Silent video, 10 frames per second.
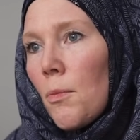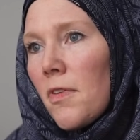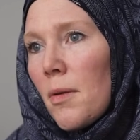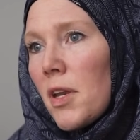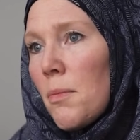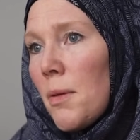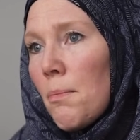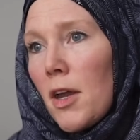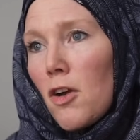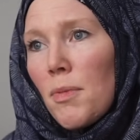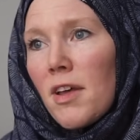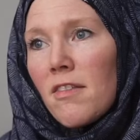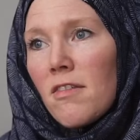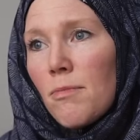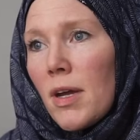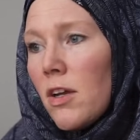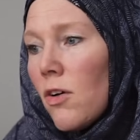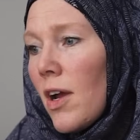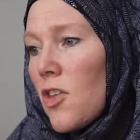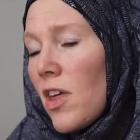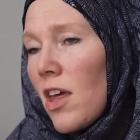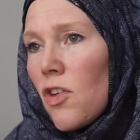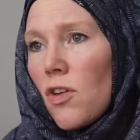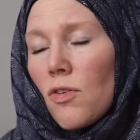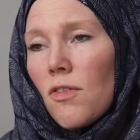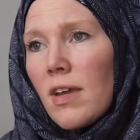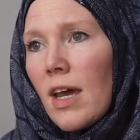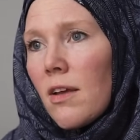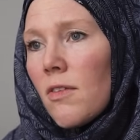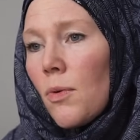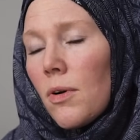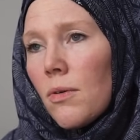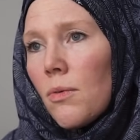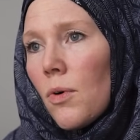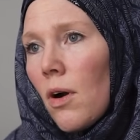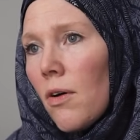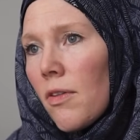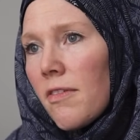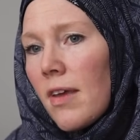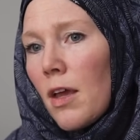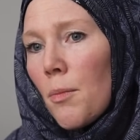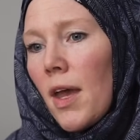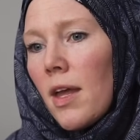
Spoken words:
somebody being better because of money or education or status. We're all the same.